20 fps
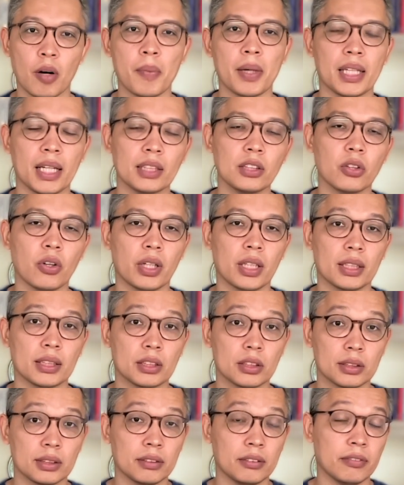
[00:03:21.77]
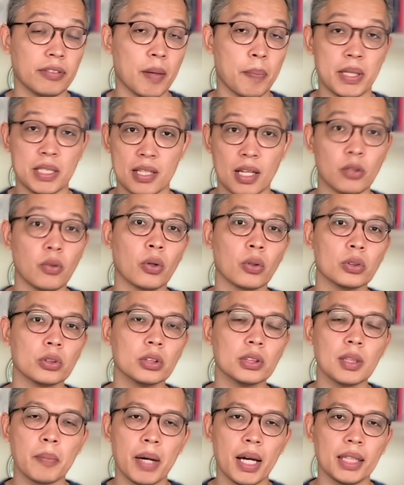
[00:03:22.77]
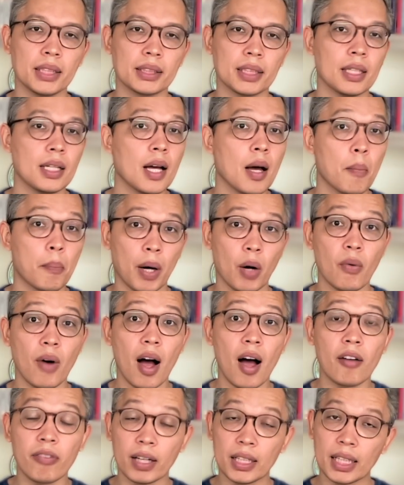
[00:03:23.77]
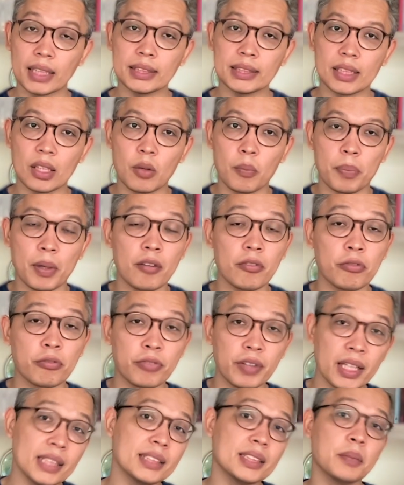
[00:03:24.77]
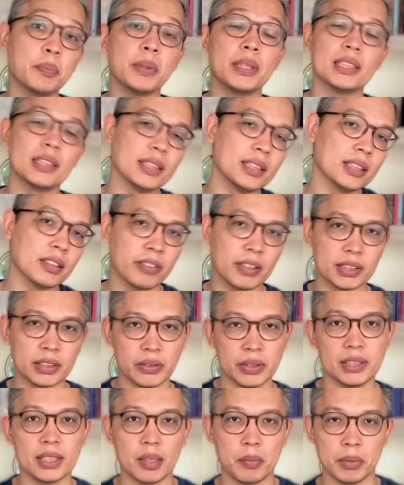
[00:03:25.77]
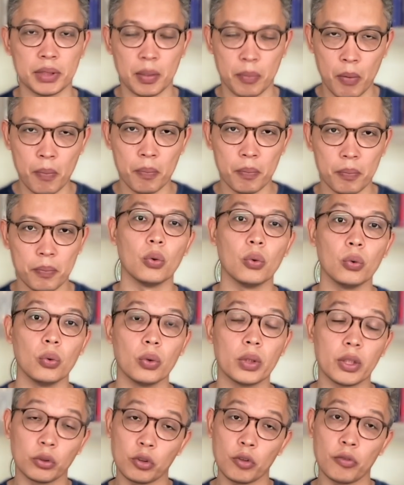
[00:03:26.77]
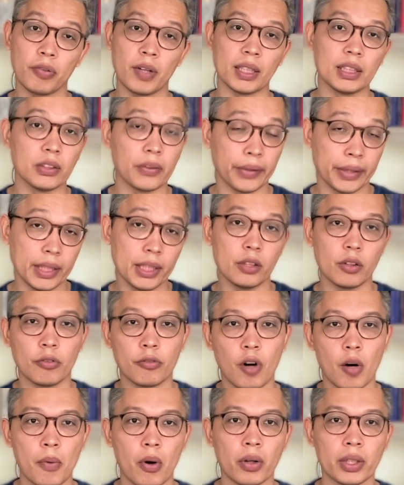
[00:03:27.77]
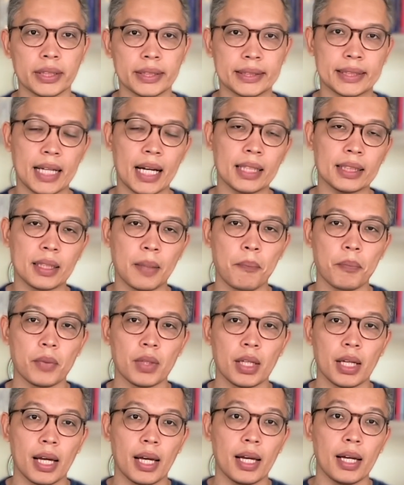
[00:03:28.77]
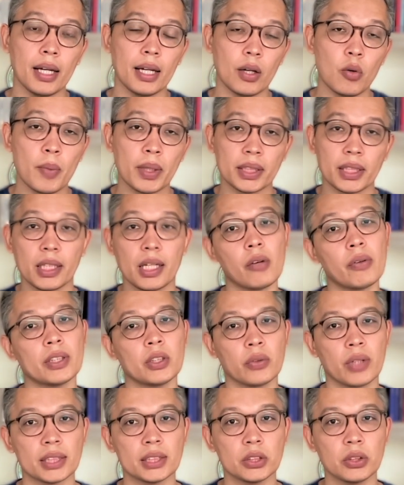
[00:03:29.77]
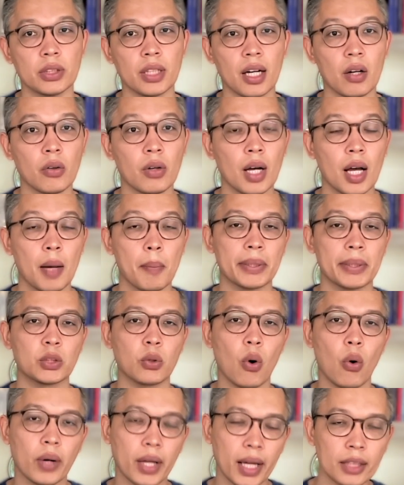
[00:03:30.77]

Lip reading: In this case, imaging tests, such as CT scans or MRIs, are essential to investigate the origin of these pains and identify possible tumor masses.